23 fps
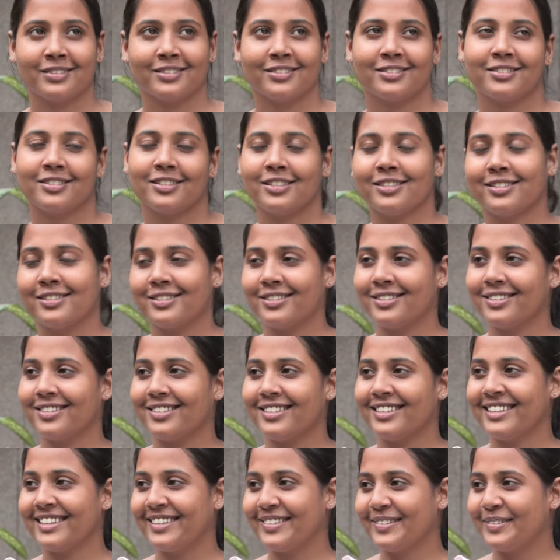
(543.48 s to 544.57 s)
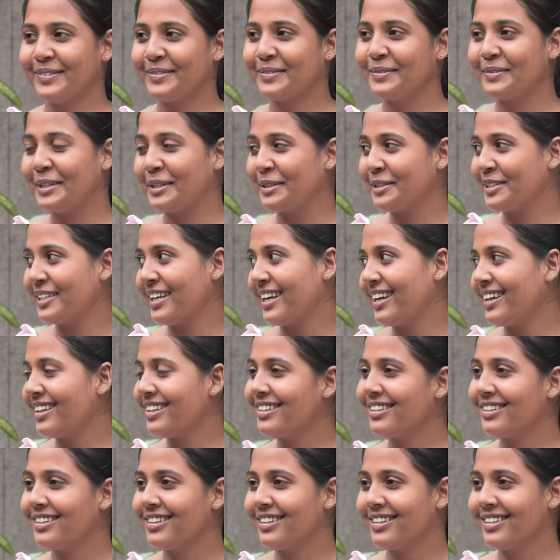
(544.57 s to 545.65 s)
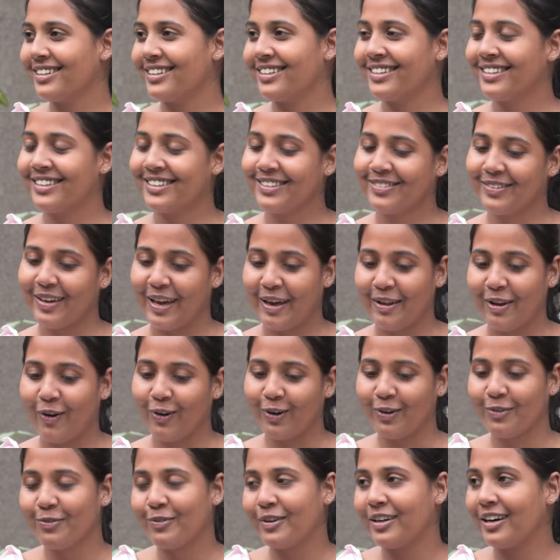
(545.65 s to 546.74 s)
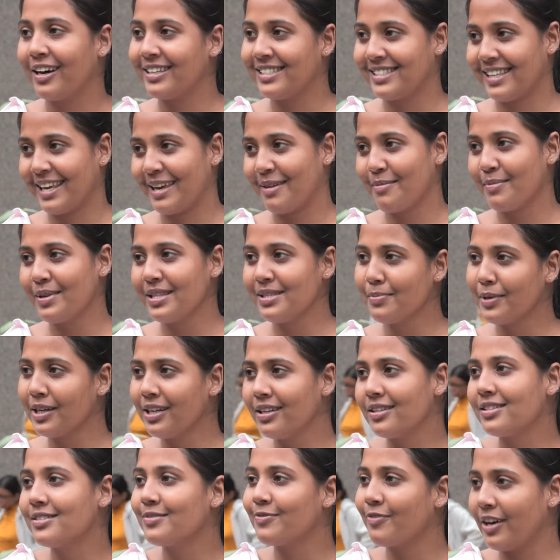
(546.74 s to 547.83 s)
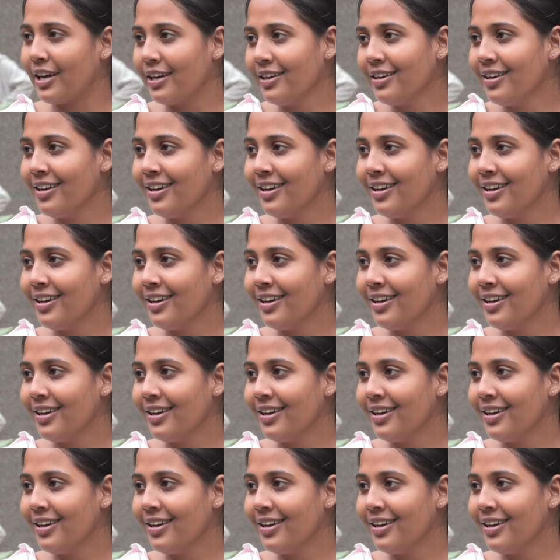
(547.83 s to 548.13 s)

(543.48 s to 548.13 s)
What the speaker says: just a lot of assignments, but it's fun.